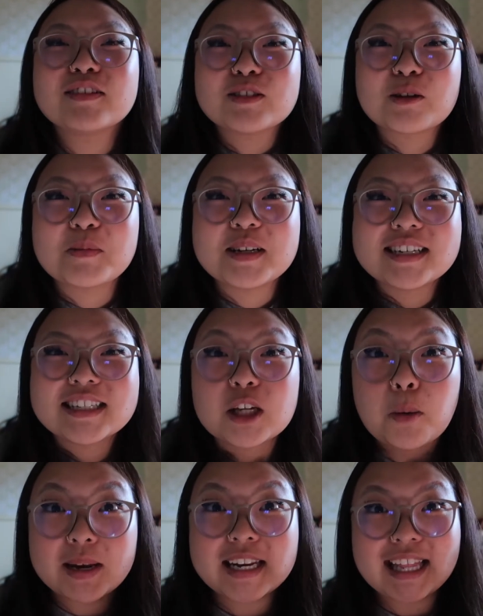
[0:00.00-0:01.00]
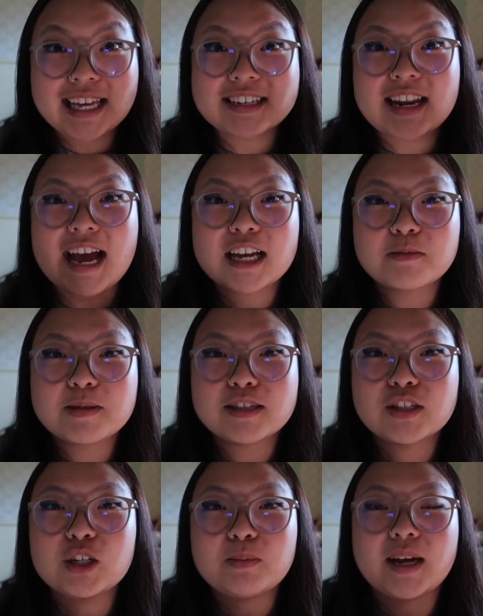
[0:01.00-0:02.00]
so many like
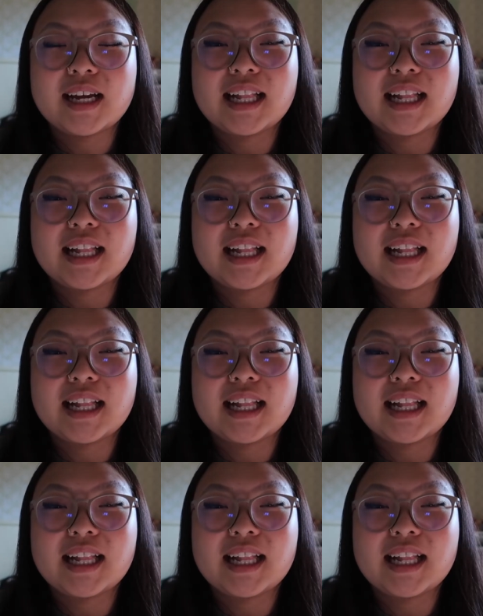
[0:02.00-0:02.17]
attachments to my